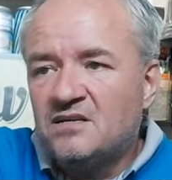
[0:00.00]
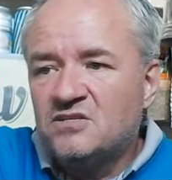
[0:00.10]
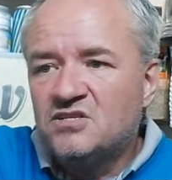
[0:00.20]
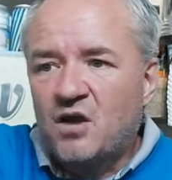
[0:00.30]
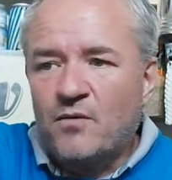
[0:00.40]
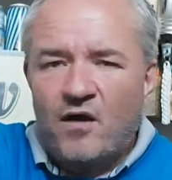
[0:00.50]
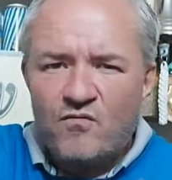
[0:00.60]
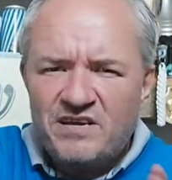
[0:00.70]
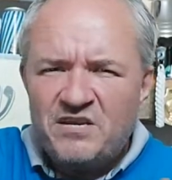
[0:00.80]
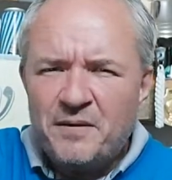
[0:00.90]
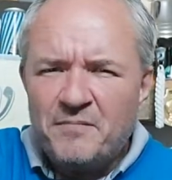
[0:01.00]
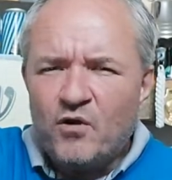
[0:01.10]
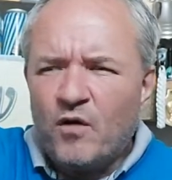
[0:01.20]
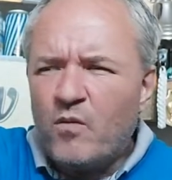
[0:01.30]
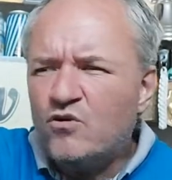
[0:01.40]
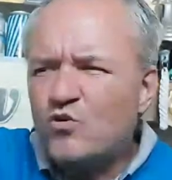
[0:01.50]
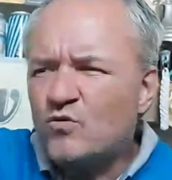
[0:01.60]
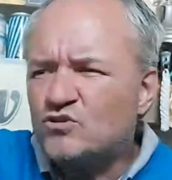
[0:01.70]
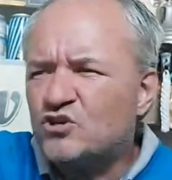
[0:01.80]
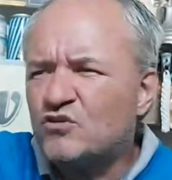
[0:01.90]
So, I'll read a bit more. I won't go
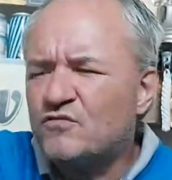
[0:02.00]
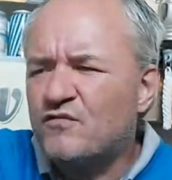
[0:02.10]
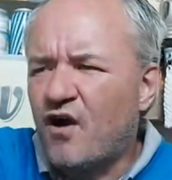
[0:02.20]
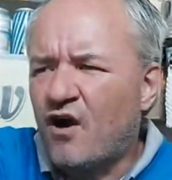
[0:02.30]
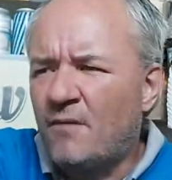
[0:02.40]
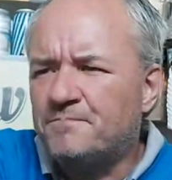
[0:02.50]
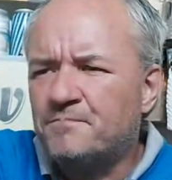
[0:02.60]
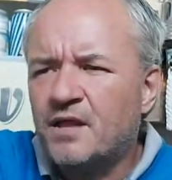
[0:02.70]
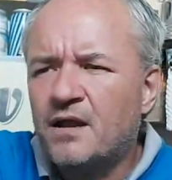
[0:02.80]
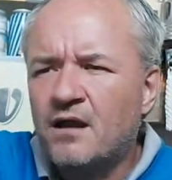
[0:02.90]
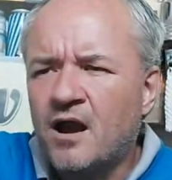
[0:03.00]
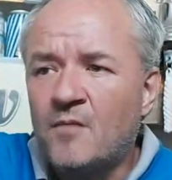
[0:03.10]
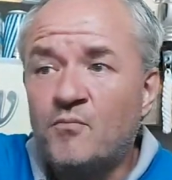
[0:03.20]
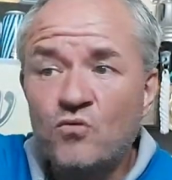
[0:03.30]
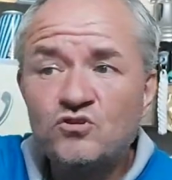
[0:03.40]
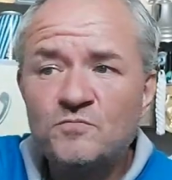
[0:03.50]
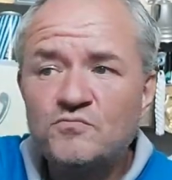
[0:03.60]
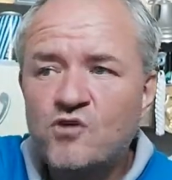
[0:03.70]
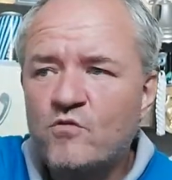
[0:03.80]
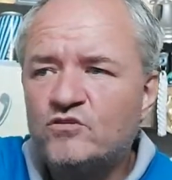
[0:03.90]
on too far. Broughton
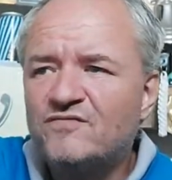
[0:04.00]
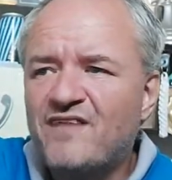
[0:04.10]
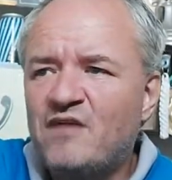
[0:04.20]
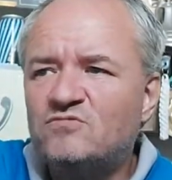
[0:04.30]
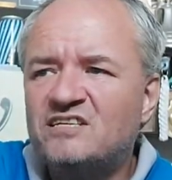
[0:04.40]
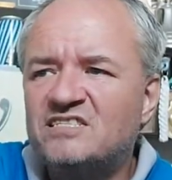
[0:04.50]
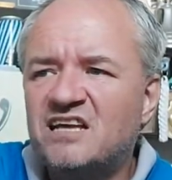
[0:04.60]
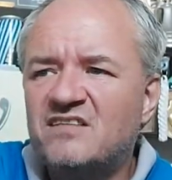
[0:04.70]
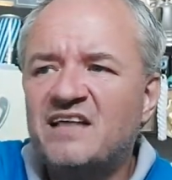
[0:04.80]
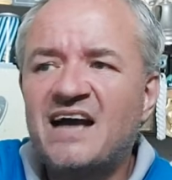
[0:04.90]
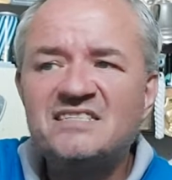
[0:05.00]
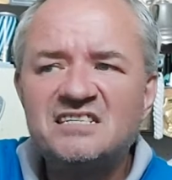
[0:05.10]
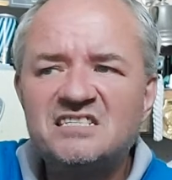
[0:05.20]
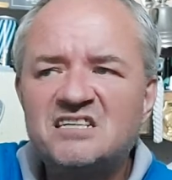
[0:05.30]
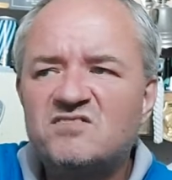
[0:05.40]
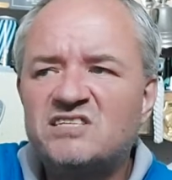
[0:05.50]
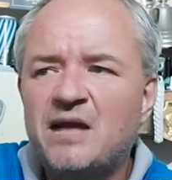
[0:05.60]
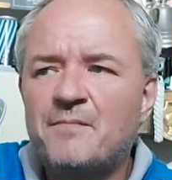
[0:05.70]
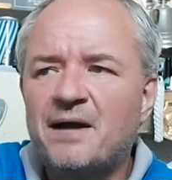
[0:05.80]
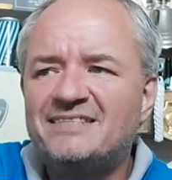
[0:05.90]
Brewery was founded in
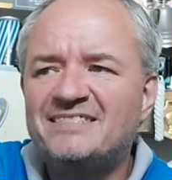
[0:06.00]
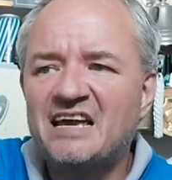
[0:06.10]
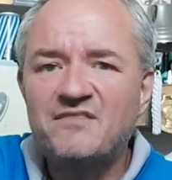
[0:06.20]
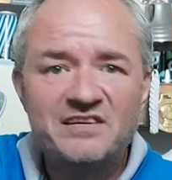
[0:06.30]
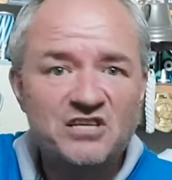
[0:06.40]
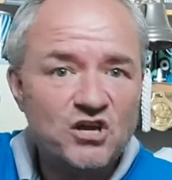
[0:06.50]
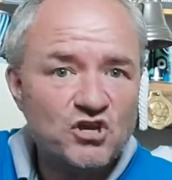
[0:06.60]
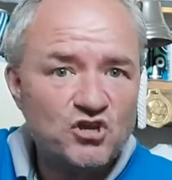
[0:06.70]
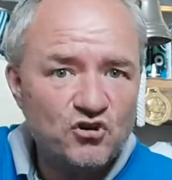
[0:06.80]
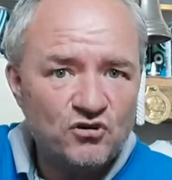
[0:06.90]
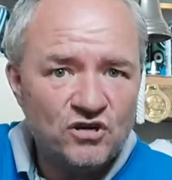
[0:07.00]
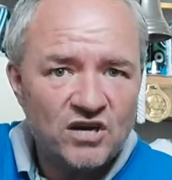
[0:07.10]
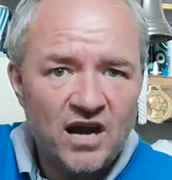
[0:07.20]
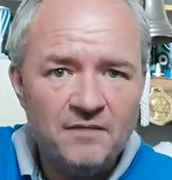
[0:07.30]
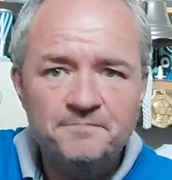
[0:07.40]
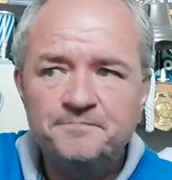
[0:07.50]
1979 by David Younger